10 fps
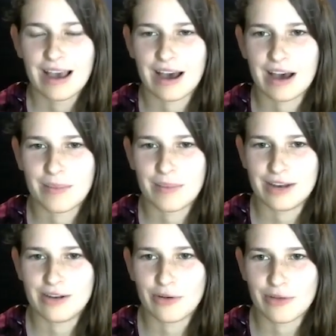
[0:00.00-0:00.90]
I
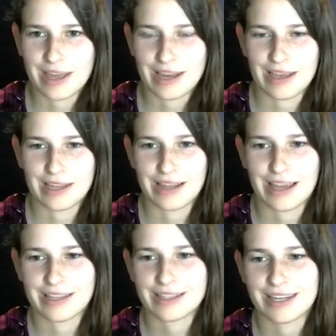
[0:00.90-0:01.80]
know that
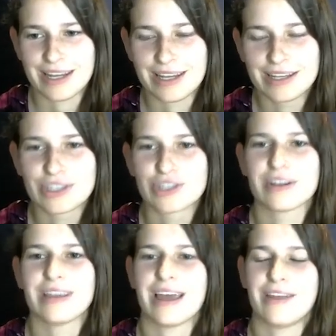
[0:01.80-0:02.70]
it's an
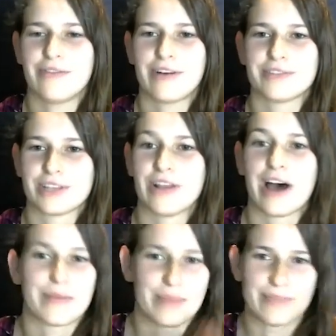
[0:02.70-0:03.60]
industry that involves a
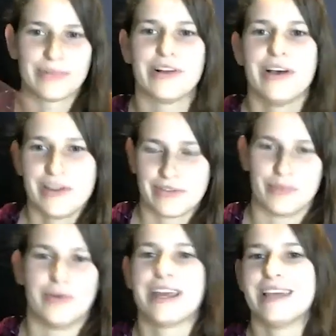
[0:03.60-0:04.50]
lot of people from
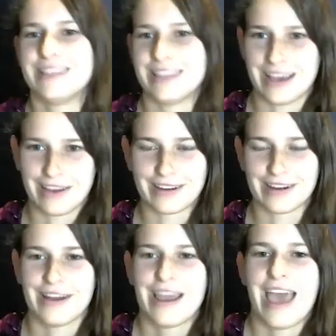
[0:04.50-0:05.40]
one end to the
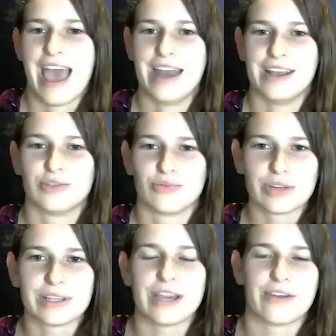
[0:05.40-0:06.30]
other. And it's
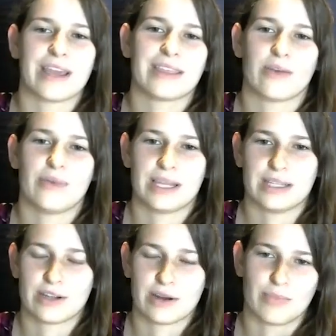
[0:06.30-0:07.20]
really great that we can
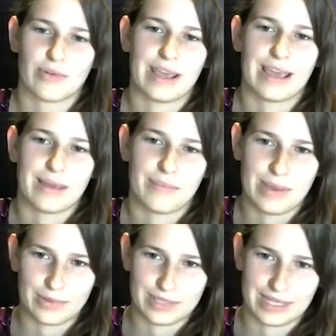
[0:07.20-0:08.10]
start bringing
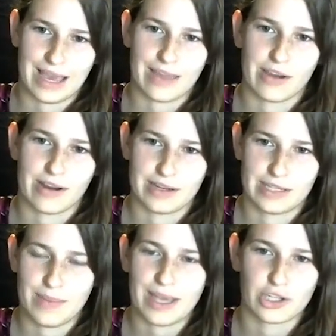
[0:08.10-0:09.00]
people together
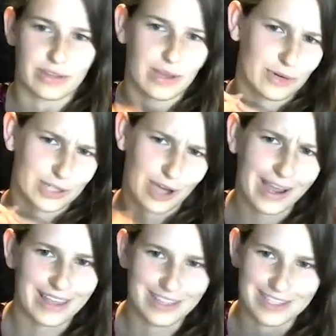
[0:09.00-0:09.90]
to make sure that we're
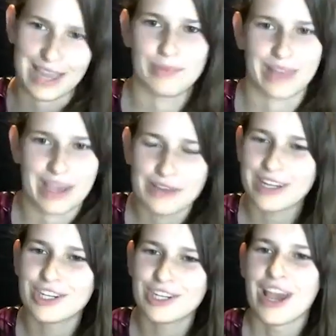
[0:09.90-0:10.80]
talking the same
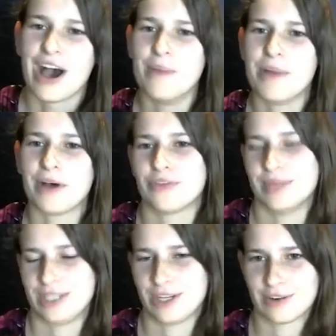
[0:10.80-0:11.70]
language about the
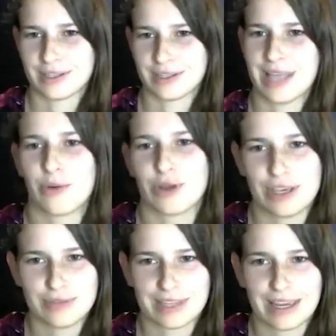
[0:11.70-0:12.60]
materials that we're
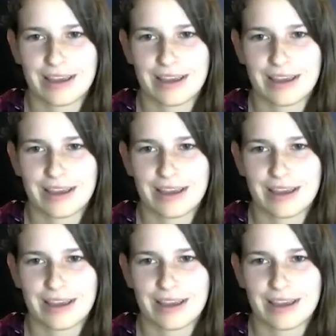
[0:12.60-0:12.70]
using.